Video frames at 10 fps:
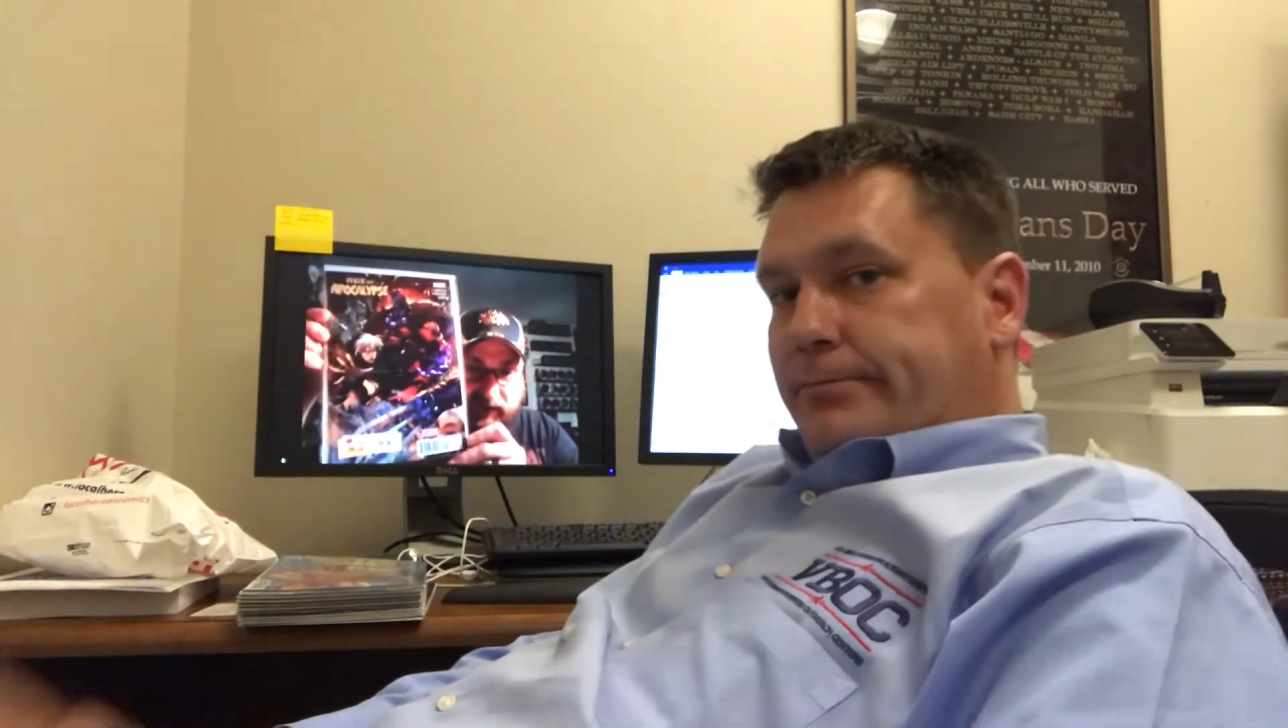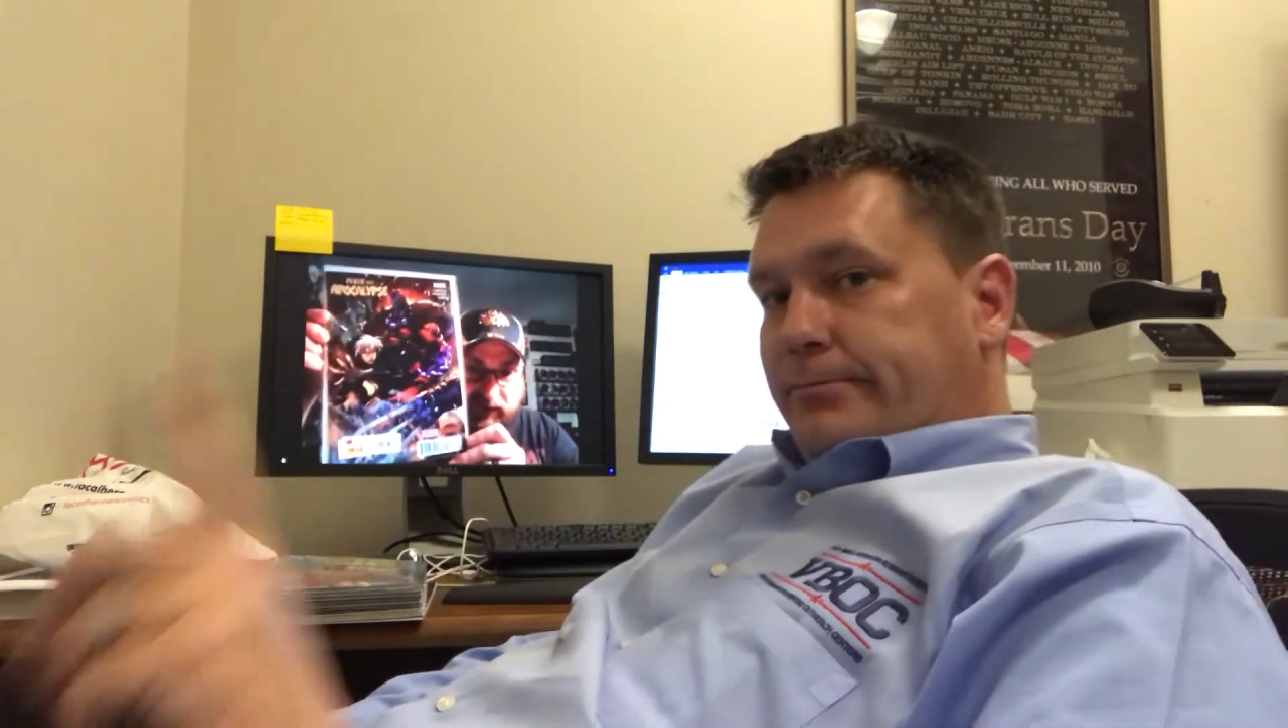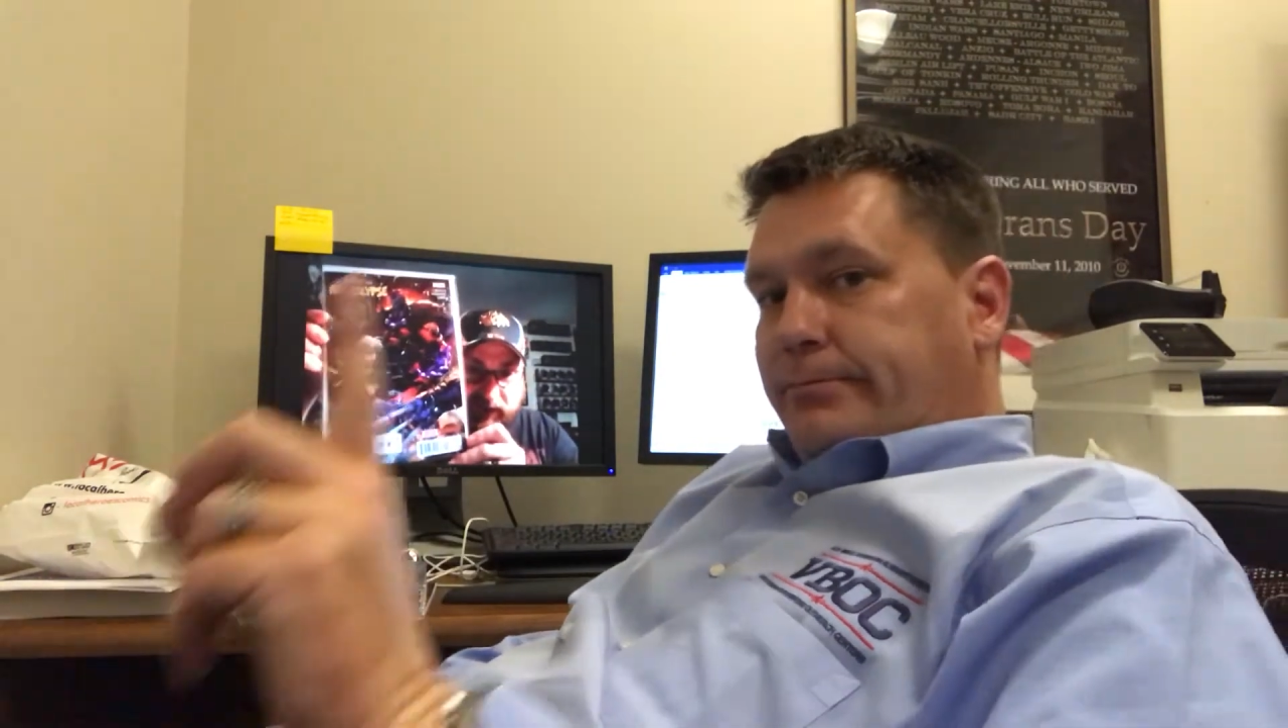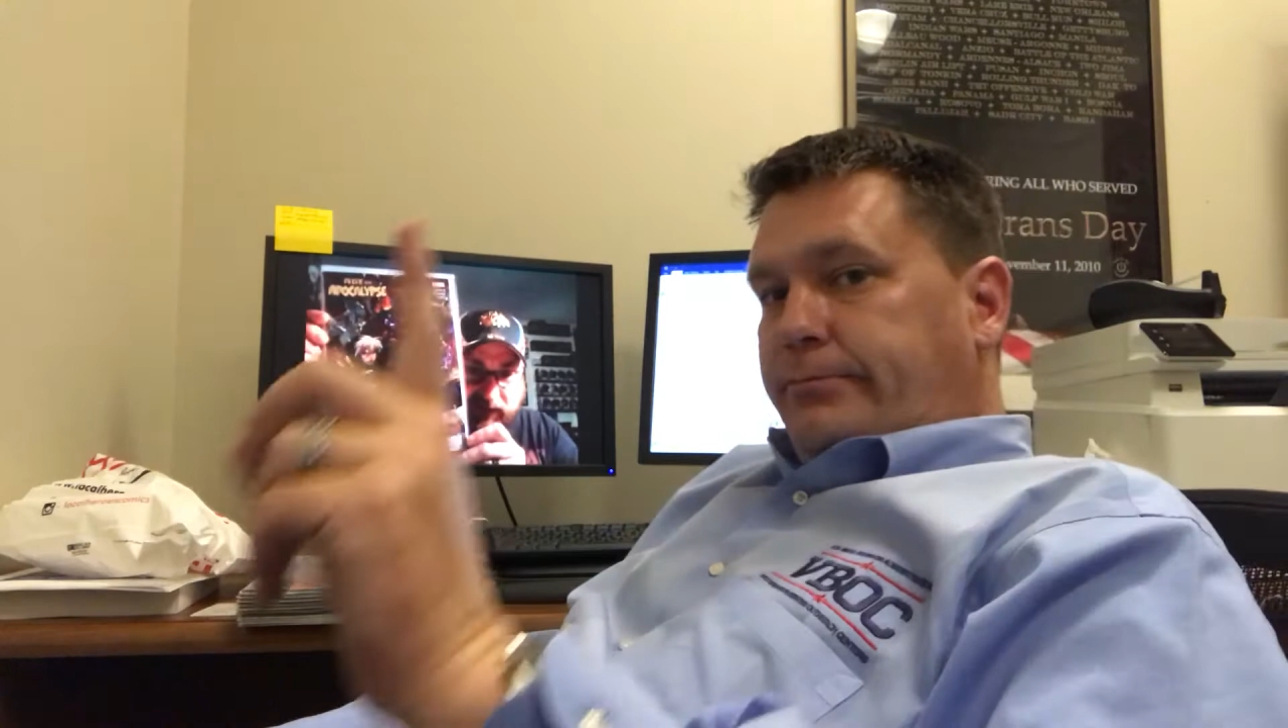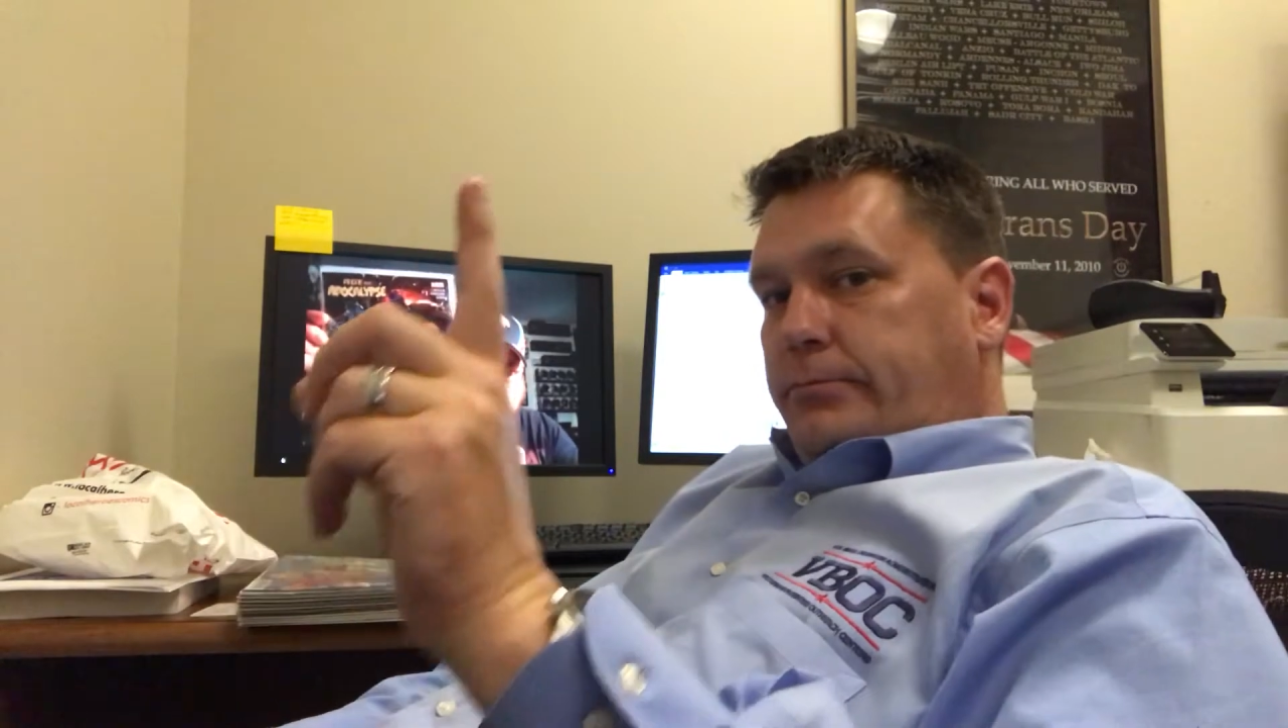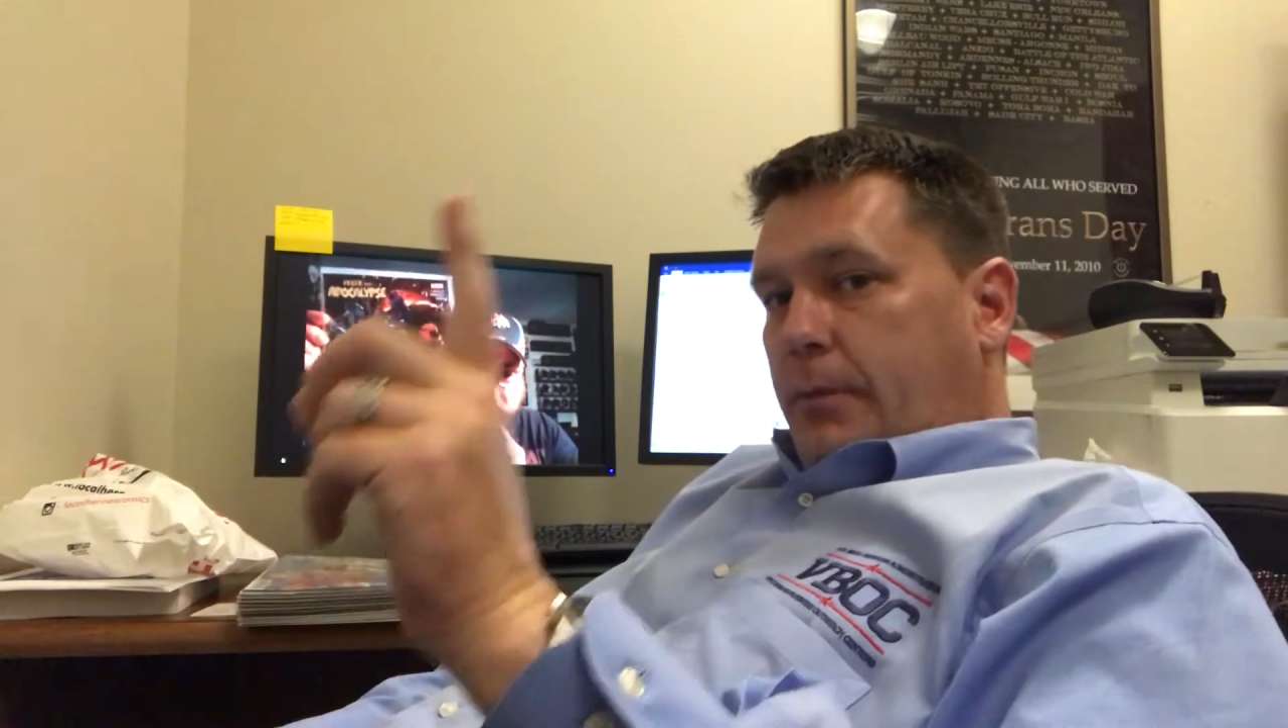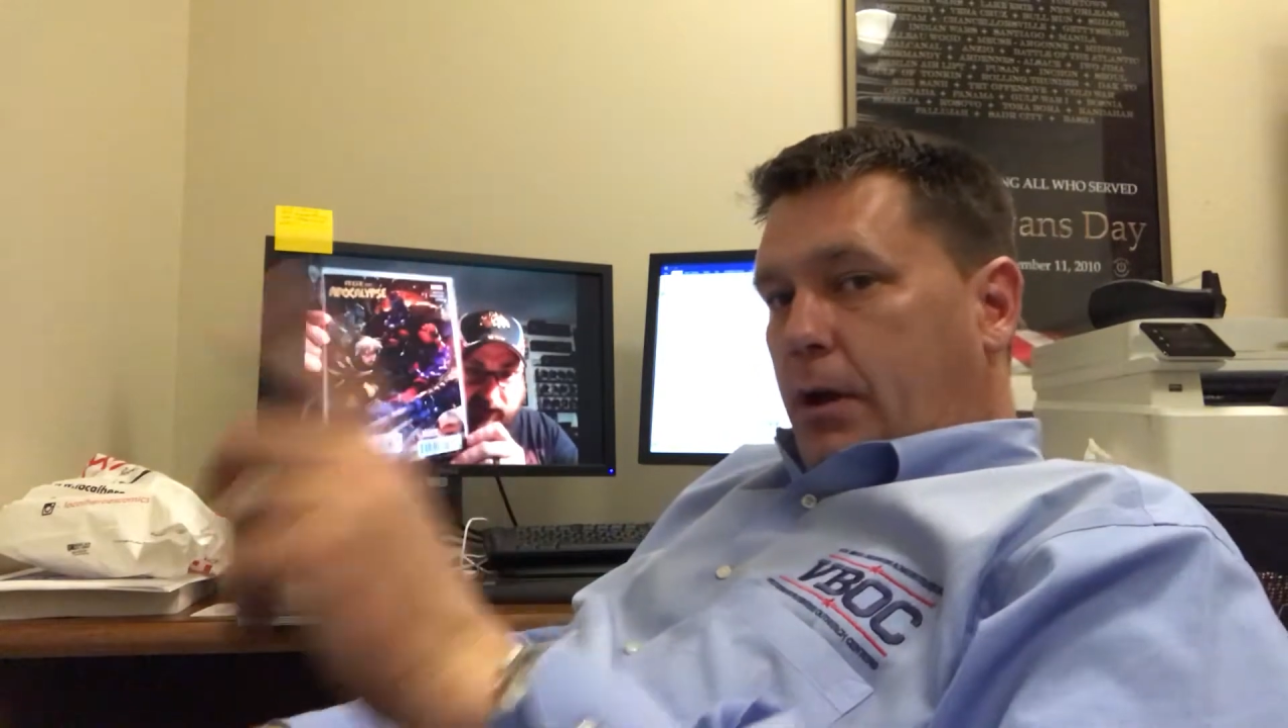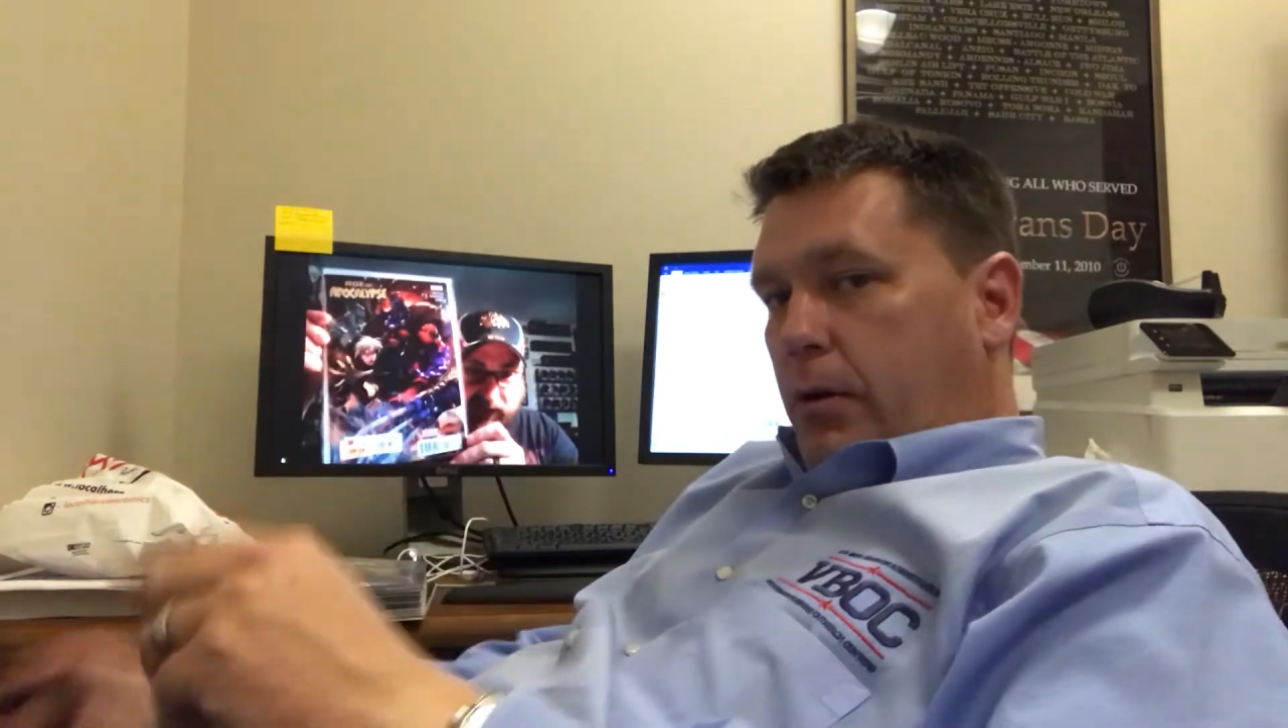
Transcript: just love that